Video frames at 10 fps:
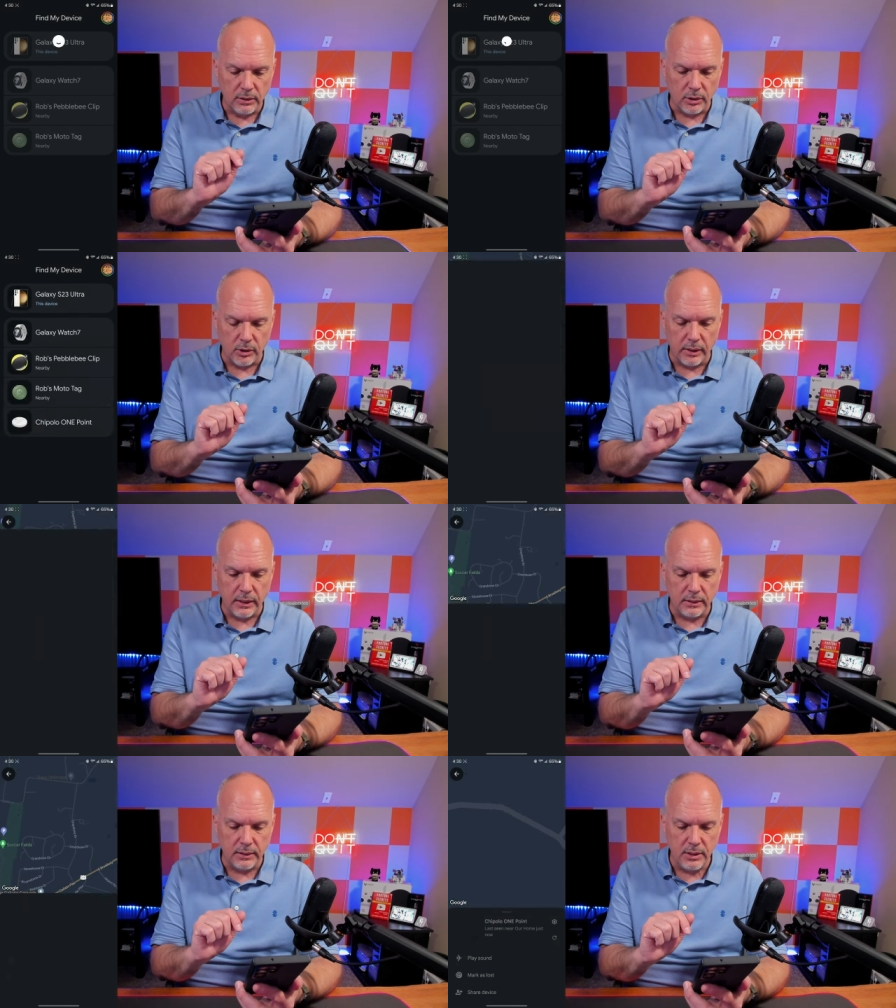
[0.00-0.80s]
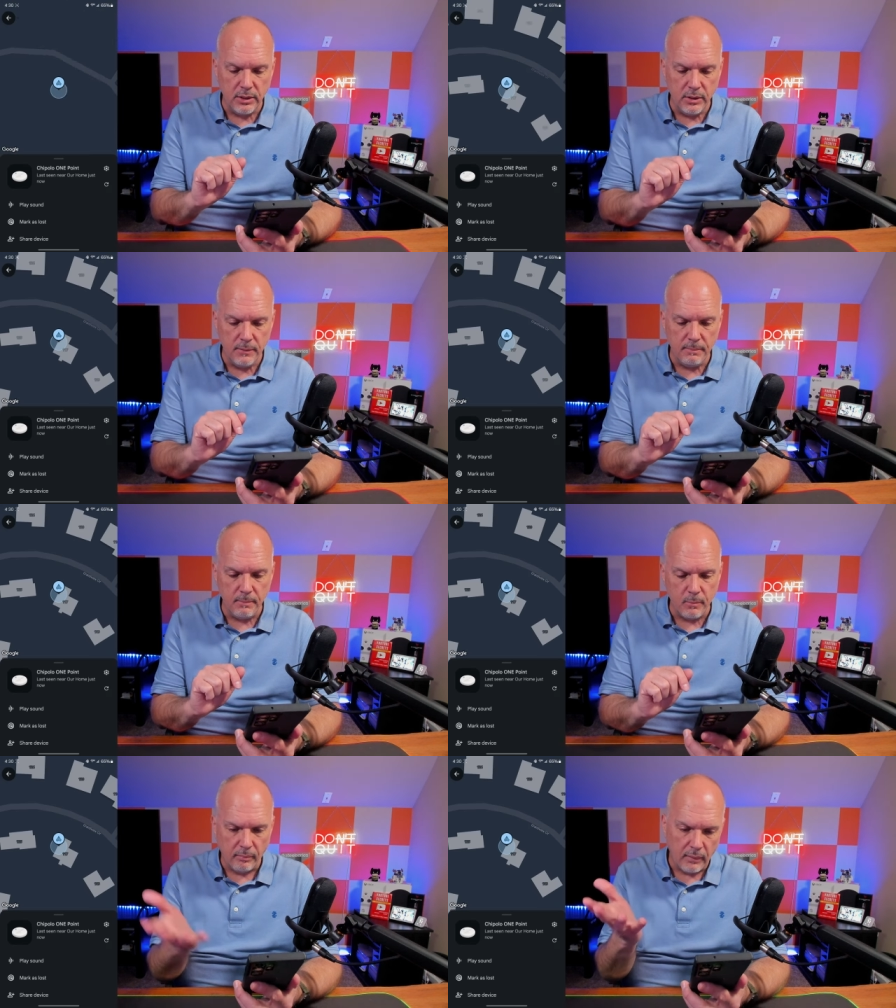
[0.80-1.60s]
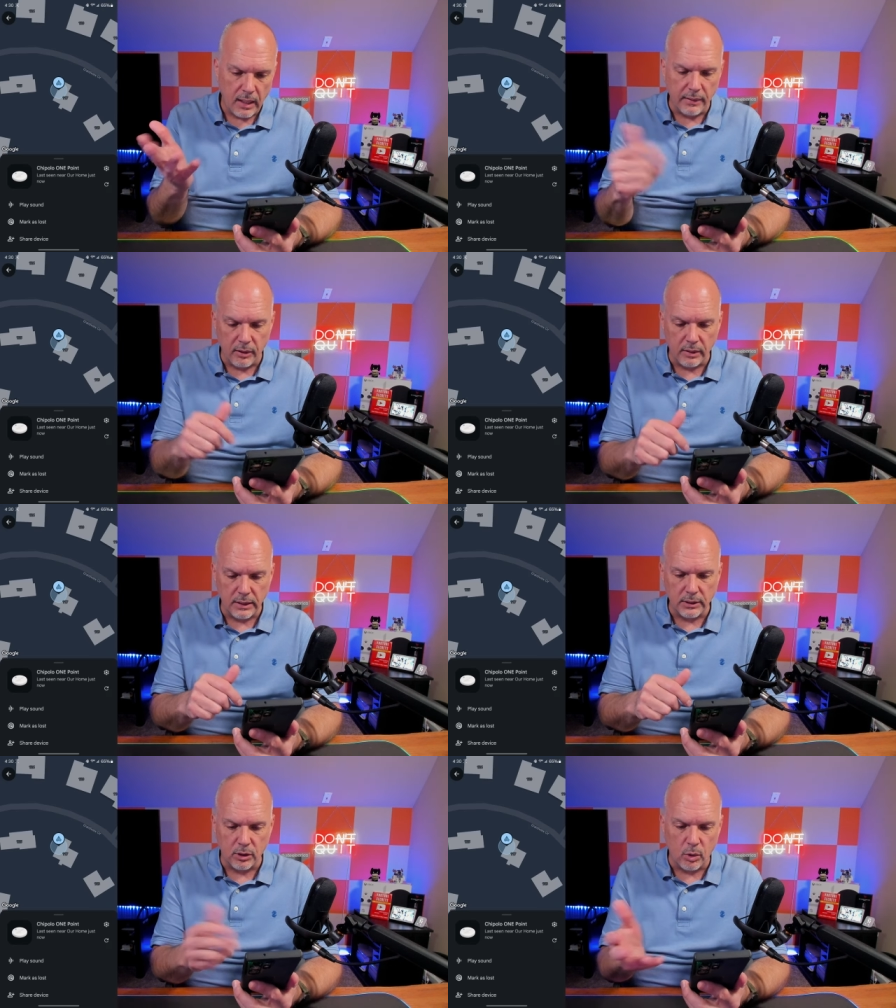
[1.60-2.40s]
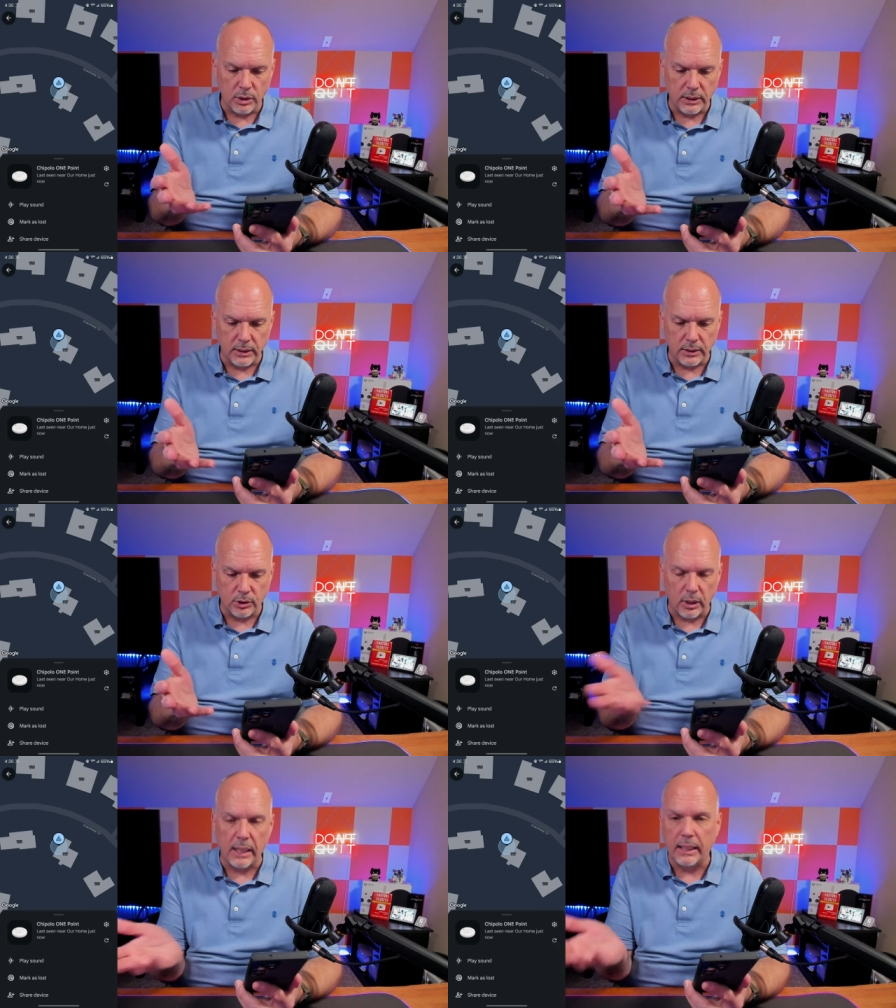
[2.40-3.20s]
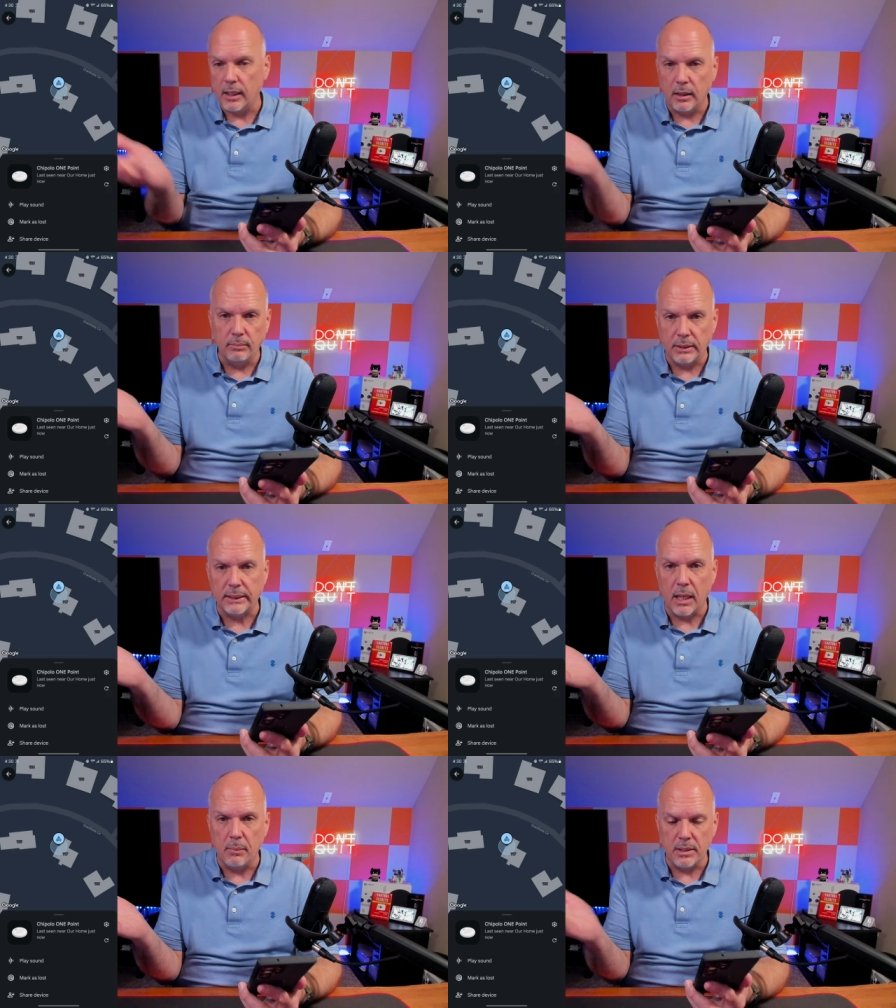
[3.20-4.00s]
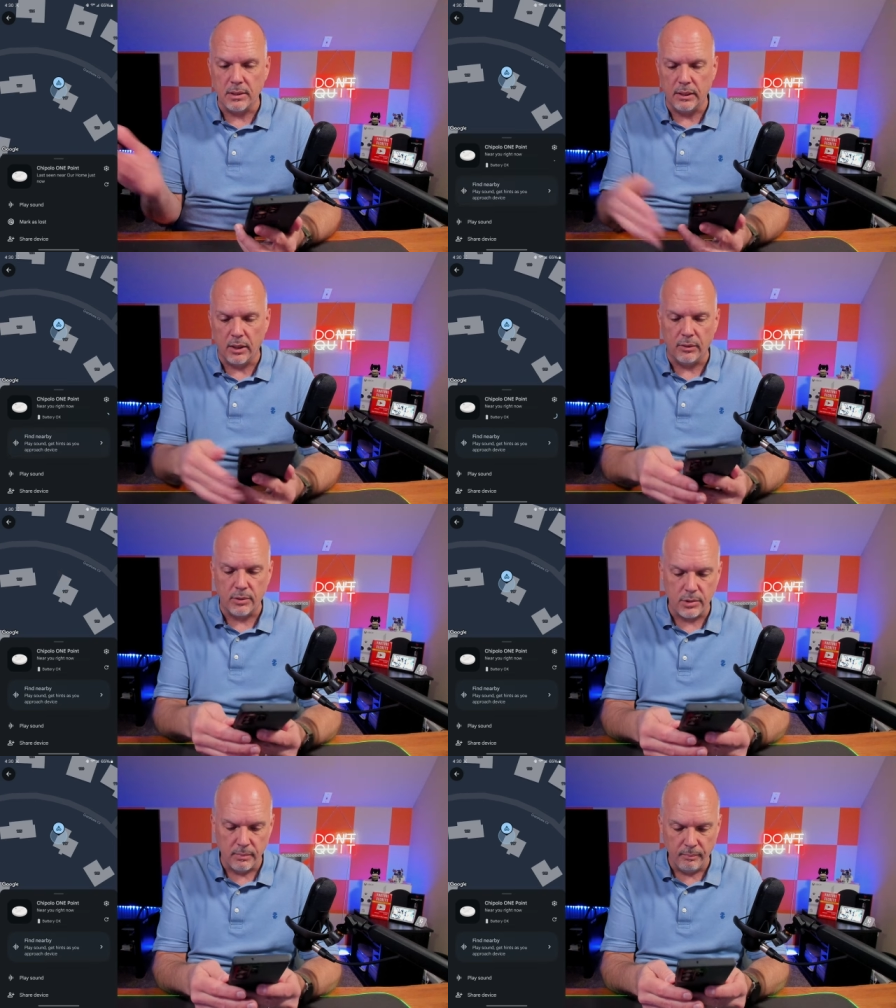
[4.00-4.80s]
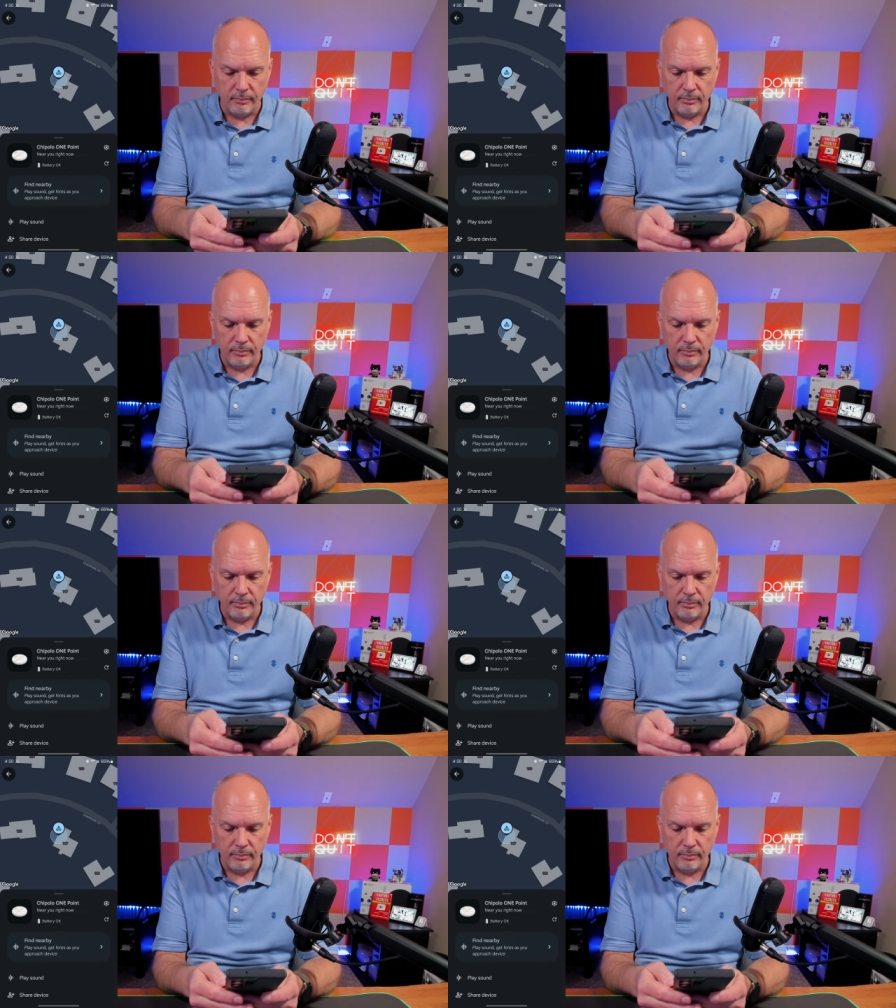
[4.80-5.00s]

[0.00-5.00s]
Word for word: So agree and continue. And there it is. And of course, it's tracking the same as the others.